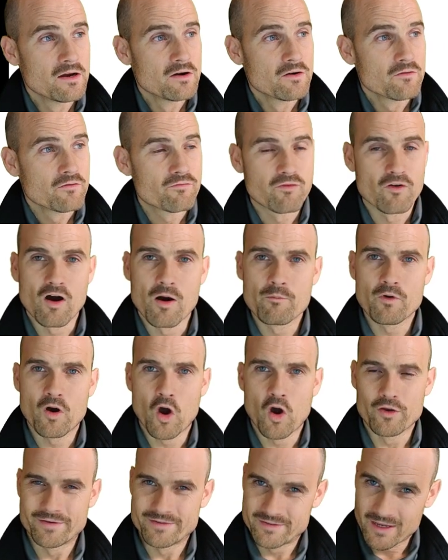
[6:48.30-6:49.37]
from
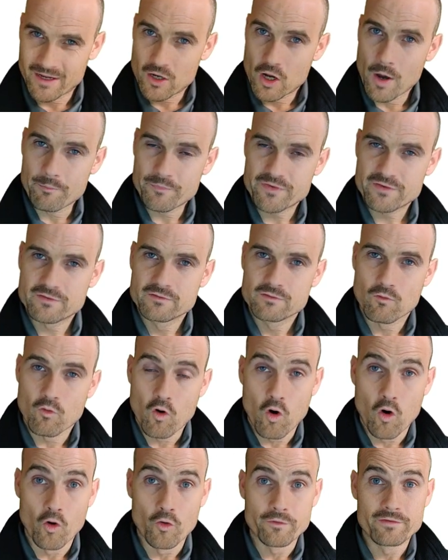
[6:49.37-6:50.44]
a SecOps
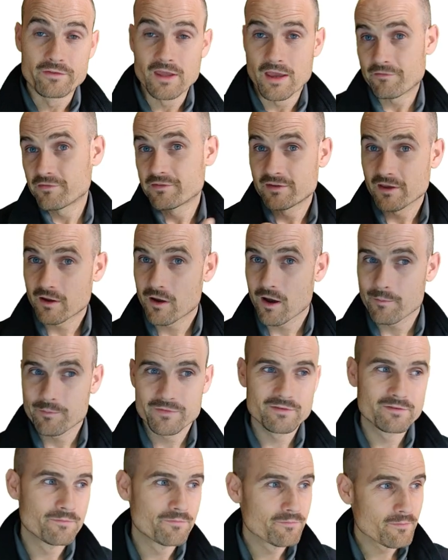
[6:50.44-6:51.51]
or
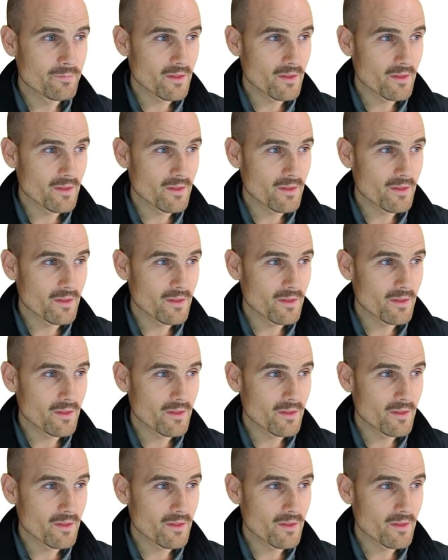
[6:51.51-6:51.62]
DevSecOps,